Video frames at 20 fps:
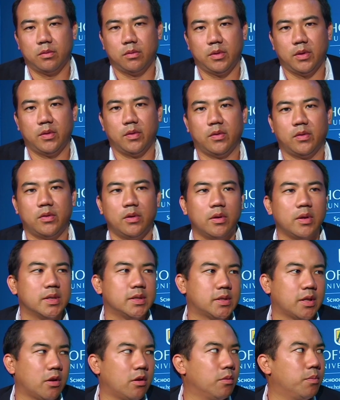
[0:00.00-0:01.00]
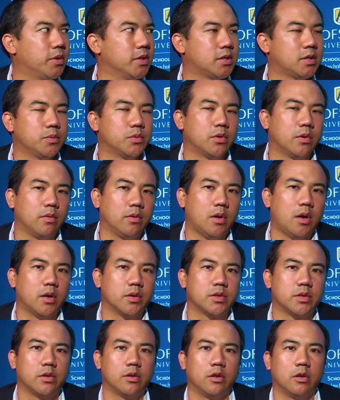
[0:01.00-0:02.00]
this is still unsettled, but some sort of
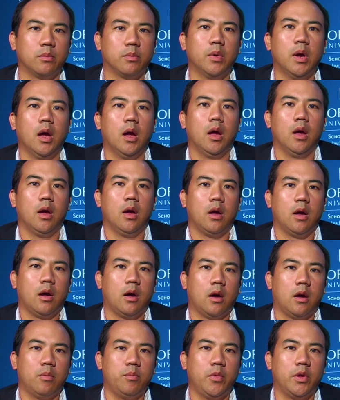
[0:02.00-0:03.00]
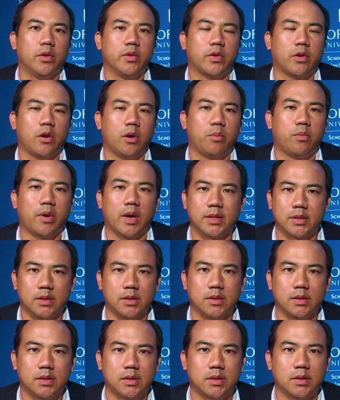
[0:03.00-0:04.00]
long-term military
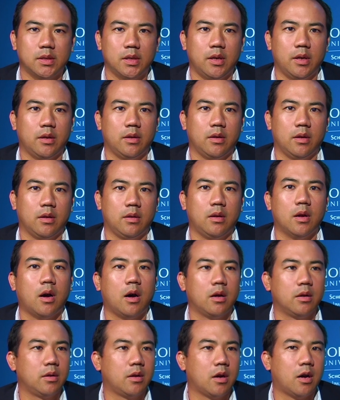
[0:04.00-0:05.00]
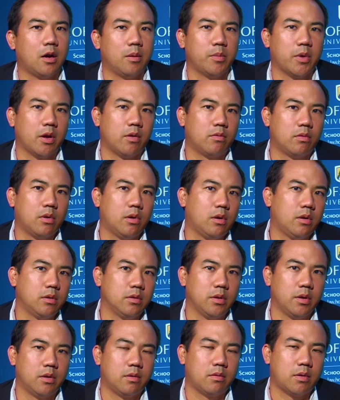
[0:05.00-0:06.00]
presence in a non-combat
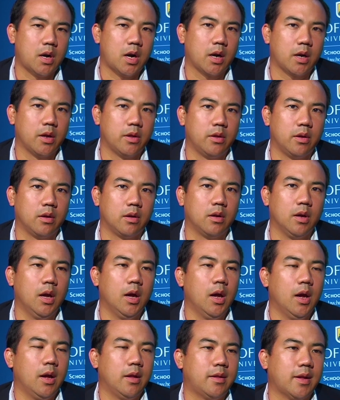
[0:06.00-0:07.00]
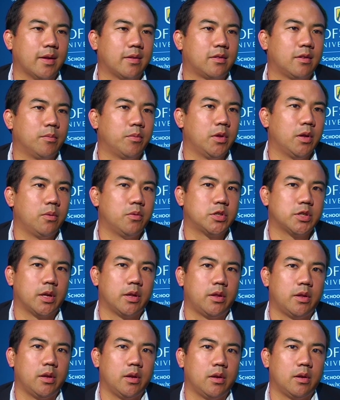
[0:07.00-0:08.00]
role in Iraq, I think. That's something which
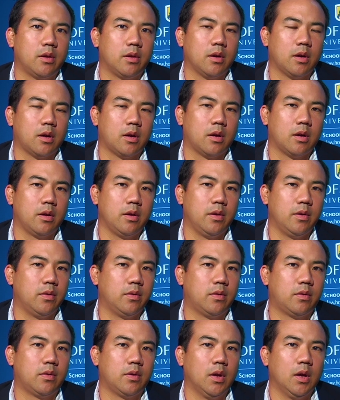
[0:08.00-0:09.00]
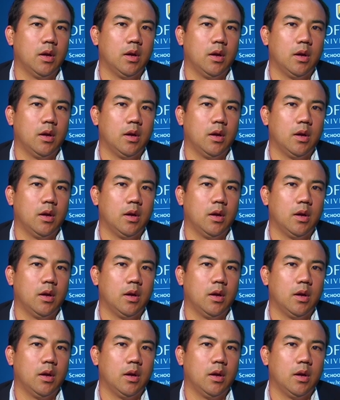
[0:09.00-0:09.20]
I think is